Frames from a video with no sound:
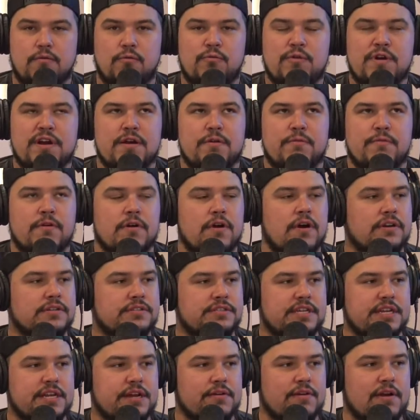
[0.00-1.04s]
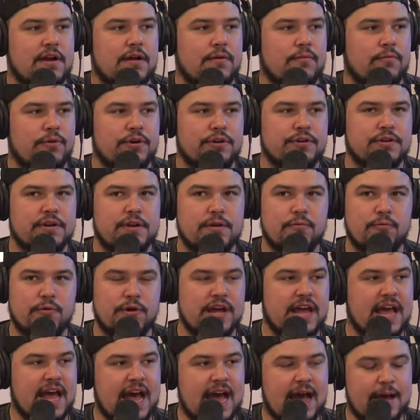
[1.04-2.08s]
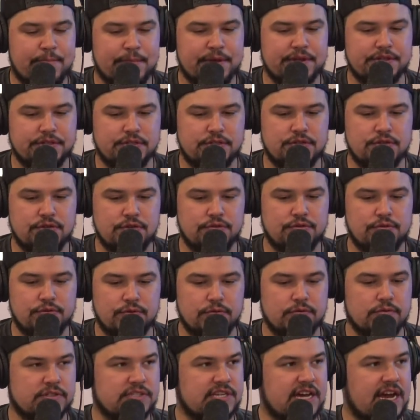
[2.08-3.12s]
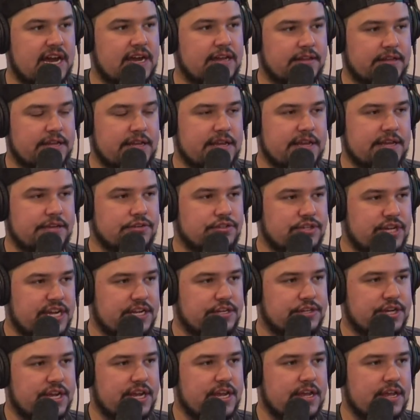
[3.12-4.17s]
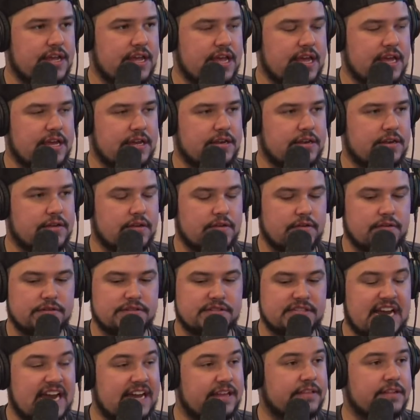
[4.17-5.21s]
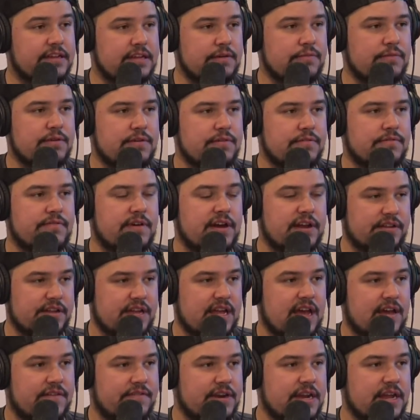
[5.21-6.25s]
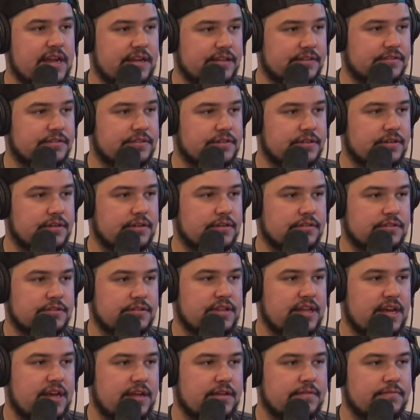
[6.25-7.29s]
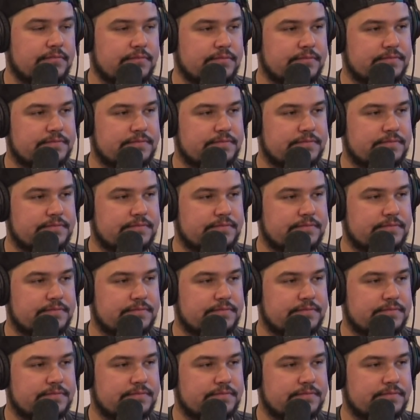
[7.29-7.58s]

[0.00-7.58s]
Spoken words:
we're all sitting around wondering what happened to Tylee and JJ. And sadly, we finally have an answer to that.